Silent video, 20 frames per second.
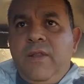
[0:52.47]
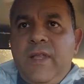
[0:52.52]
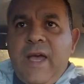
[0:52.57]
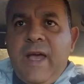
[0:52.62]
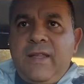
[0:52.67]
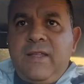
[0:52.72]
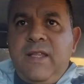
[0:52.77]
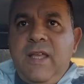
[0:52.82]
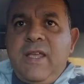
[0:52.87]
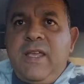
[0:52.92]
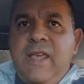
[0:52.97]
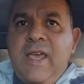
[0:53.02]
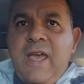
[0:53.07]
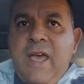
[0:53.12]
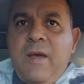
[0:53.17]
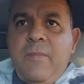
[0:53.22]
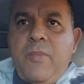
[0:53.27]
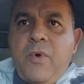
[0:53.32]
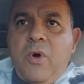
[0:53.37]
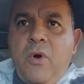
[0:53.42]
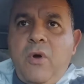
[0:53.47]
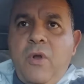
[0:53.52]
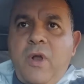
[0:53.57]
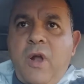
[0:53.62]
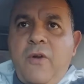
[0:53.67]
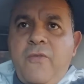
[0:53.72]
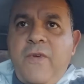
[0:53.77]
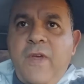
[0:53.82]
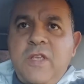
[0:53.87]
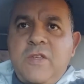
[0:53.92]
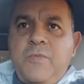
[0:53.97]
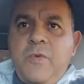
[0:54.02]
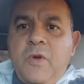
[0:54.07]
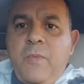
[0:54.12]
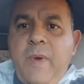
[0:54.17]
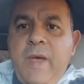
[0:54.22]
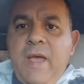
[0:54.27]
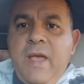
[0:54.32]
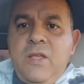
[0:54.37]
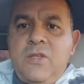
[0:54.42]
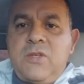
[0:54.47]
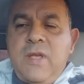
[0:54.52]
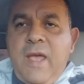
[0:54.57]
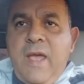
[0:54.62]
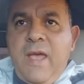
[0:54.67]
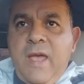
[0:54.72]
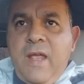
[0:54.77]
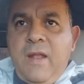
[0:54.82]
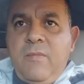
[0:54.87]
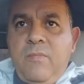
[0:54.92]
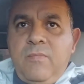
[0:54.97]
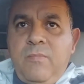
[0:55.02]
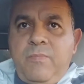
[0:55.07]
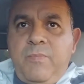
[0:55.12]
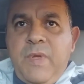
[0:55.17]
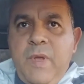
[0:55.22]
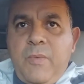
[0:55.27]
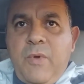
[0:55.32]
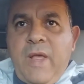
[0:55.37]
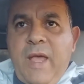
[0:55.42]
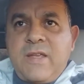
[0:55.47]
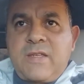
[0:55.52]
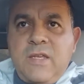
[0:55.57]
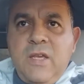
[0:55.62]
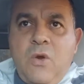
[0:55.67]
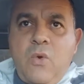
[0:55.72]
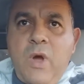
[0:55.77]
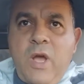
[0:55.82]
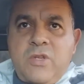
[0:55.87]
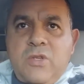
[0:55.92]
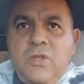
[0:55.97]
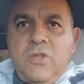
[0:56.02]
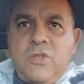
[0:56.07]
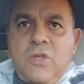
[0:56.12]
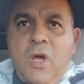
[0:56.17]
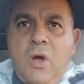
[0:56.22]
ID camp on our Facebook page and people asking questions.